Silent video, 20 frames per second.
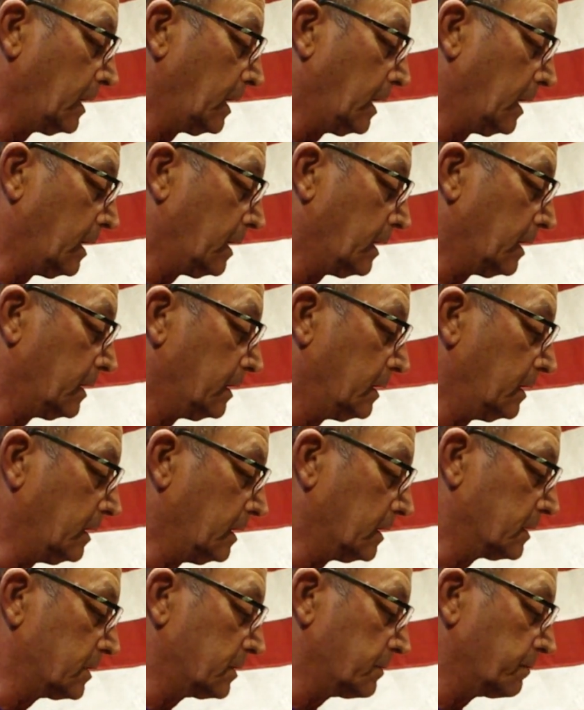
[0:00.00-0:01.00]
and
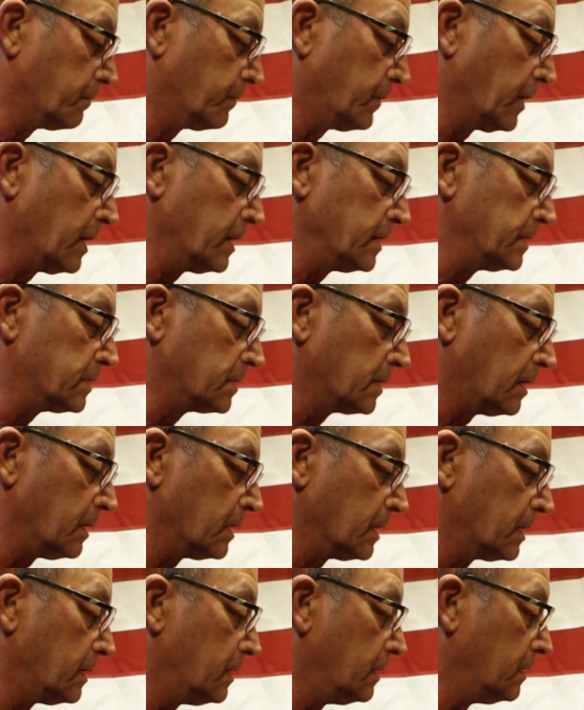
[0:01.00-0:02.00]
it's very
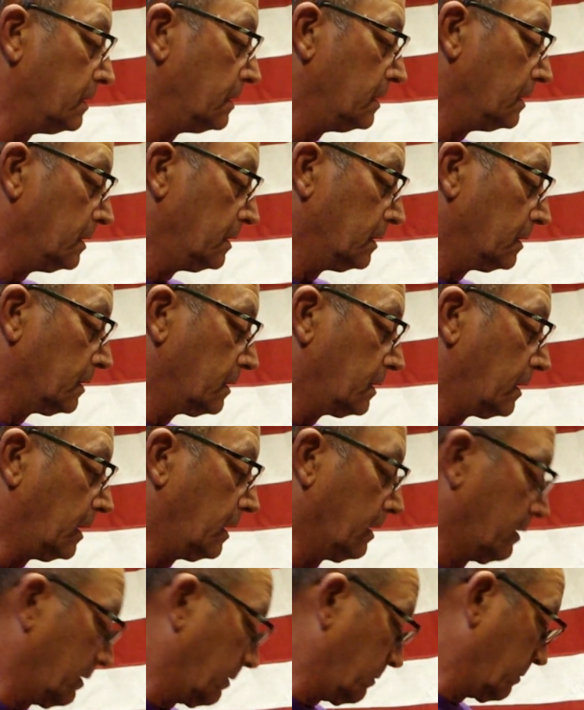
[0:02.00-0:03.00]
solid.
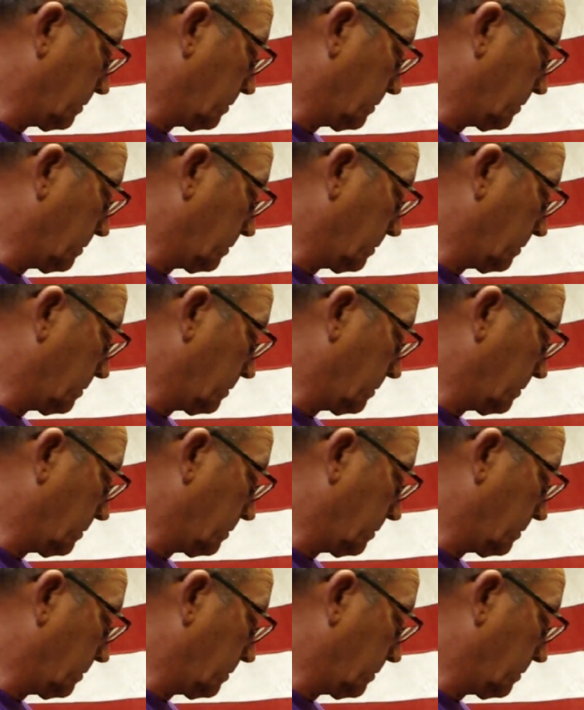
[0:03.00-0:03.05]
And